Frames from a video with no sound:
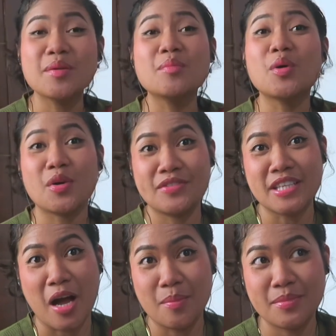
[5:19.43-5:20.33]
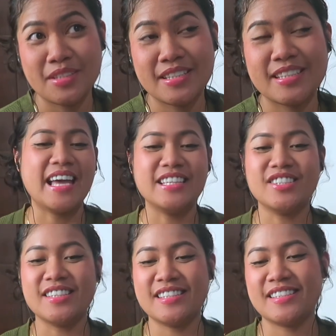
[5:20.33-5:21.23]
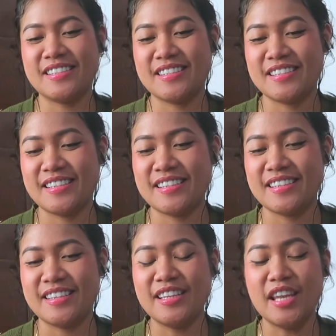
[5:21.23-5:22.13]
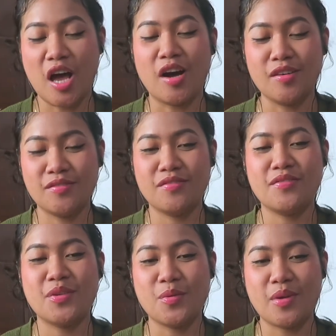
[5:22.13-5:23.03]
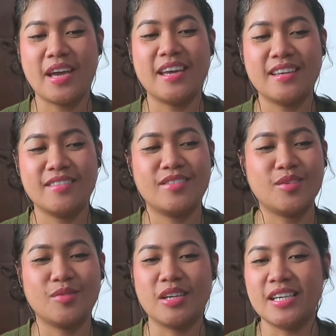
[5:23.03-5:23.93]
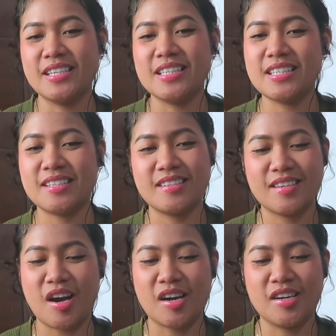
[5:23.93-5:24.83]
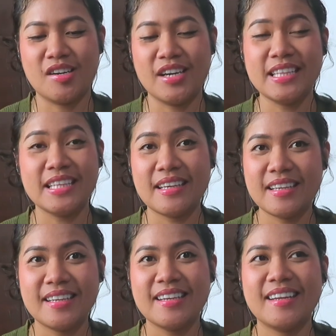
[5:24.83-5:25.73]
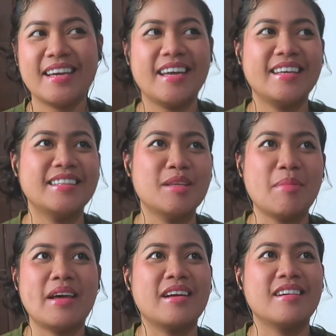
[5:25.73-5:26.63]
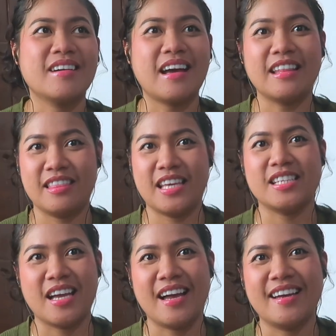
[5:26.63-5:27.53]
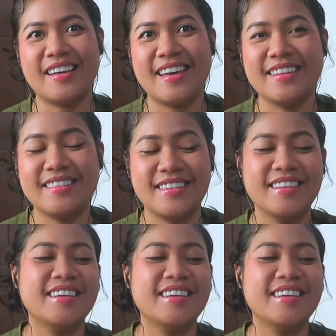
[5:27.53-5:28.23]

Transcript: Book of Psalms. I just love the way the words are written and the parang kanta siya. And,